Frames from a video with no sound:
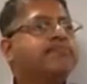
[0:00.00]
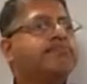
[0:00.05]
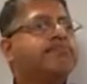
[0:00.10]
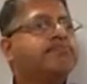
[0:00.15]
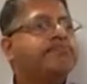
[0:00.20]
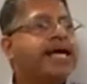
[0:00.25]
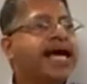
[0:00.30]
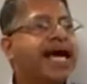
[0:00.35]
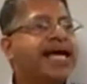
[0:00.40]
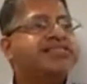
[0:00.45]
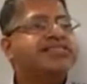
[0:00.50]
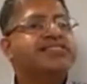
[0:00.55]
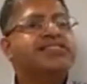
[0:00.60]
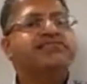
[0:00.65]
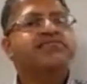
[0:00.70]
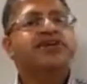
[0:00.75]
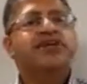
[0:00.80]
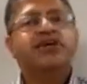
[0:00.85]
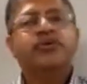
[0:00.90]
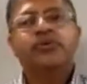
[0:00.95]
passive
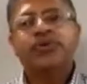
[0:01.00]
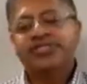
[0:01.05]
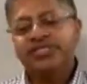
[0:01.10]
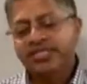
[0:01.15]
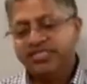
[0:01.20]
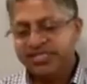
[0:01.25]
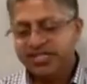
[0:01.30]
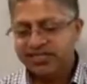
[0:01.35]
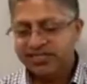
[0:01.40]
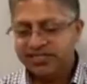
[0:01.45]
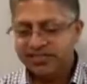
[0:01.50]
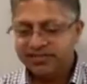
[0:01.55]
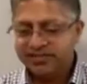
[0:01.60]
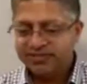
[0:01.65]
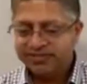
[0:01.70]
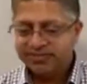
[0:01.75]
resistance.